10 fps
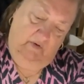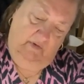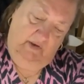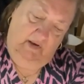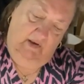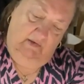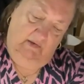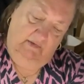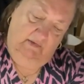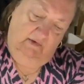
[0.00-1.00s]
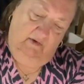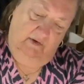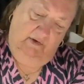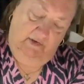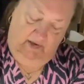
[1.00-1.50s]
Apparently it doesn't
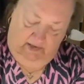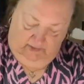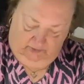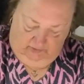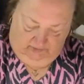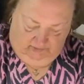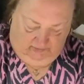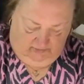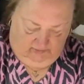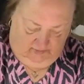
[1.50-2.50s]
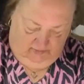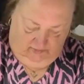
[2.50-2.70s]
cut on the edges.